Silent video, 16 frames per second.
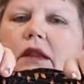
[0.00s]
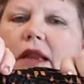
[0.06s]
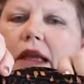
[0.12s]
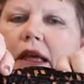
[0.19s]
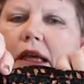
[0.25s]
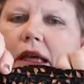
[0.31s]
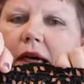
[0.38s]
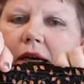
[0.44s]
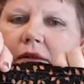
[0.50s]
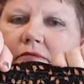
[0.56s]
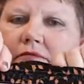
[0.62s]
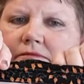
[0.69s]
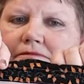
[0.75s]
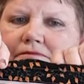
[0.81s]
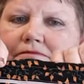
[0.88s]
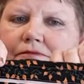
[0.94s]
the
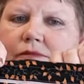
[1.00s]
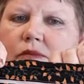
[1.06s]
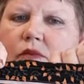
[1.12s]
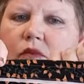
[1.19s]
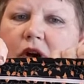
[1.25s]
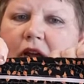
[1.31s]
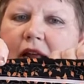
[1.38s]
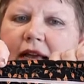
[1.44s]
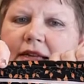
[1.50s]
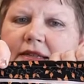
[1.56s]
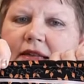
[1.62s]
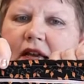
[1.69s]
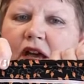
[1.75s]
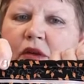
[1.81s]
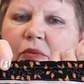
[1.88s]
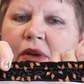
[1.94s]
um, one has
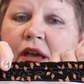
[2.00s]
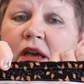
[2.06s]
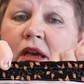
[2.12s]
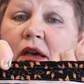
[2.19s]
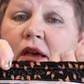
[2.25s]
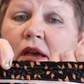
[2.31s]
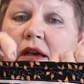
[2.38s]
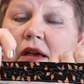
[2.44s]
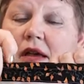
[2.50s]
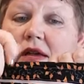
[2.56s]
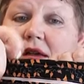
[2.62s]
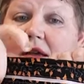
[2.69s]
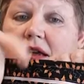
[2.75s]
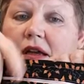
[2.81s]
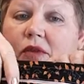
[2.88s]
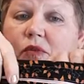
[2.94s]
like a pink
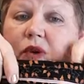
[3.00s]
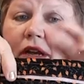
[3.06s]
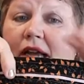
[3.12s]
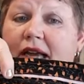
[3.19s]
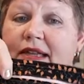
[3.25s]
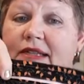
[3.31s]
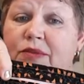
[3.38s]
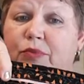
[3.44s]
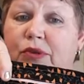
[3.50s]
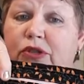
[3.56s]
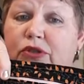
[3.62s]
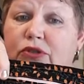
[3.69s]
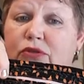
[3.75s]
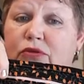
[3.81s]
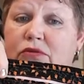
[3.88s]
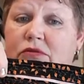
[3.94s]
and one has a
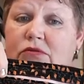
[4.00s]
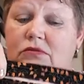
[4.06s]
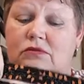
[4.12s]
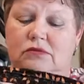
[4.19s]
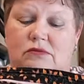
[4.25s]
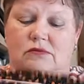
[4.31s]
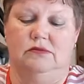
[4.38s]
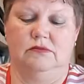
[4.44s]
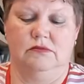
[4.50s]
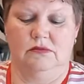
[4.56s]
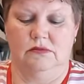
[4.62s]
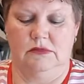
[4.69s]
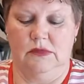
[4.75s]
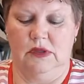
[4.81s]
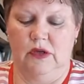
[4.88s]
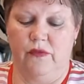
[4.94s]
blue
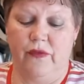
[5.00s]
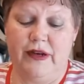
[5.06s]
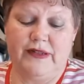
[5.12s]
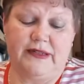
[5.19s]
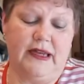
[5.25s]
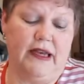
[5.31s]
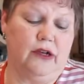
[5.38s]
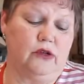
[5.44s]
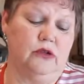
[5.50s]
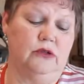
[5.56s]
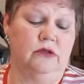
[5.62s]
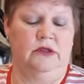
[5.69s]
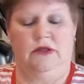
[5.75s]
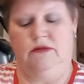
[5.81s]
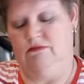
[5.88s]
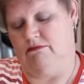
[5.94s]

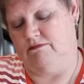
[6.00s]
recycled